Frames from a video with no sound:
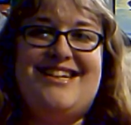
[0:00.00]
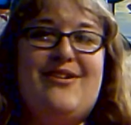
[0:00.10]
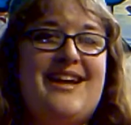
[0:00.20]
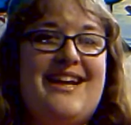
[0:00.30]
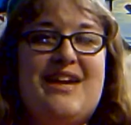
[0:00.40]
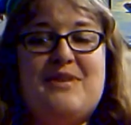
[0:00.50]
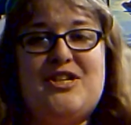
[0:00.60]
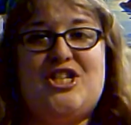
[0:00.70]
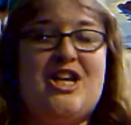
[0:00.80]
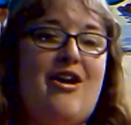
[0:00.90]
you can give me
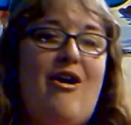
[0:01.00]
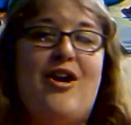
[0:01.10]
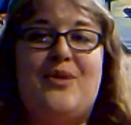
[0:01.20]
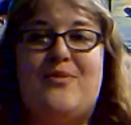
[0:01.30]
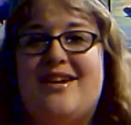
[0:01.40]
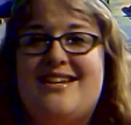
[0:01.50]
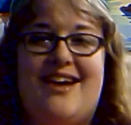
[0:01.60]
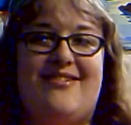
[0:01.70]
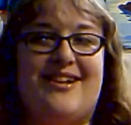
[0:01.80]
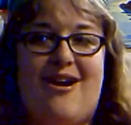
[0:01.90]
shit all you want
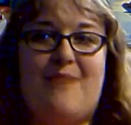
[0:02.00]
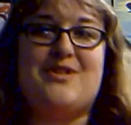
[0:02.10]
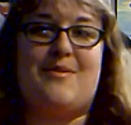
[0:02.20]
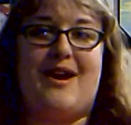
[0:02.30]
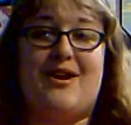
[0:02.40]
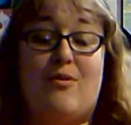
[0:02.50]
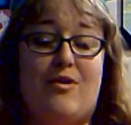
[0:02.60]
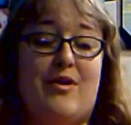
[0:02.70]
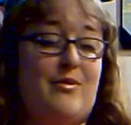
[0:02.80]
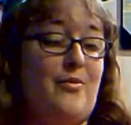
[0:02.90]
down in the comments about it
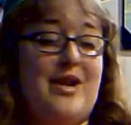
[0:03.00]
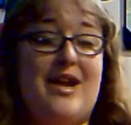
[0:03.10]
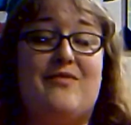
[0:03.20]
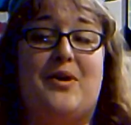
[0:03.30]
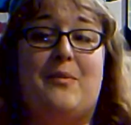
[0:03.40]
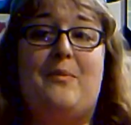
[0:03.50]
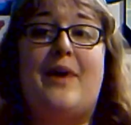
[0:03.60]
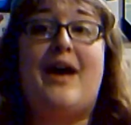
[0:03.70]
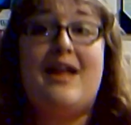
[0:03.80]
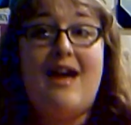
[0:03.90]
or whenever.
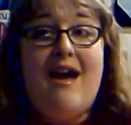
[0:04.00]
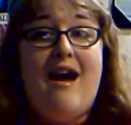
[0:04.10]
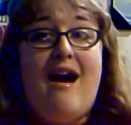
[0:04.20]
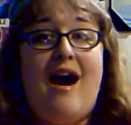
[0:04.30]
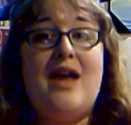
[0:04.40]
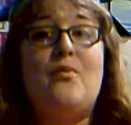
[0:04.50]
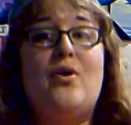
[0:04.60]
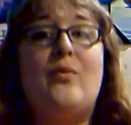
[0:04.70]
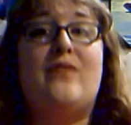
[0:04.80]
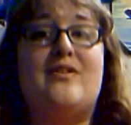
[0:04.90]
But I am
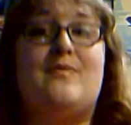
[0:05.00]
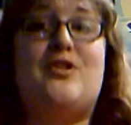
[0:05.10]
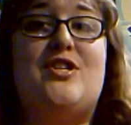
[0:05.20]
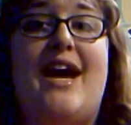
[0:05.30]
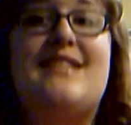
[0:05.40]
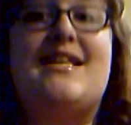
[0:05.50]
wearing one of his merchandise.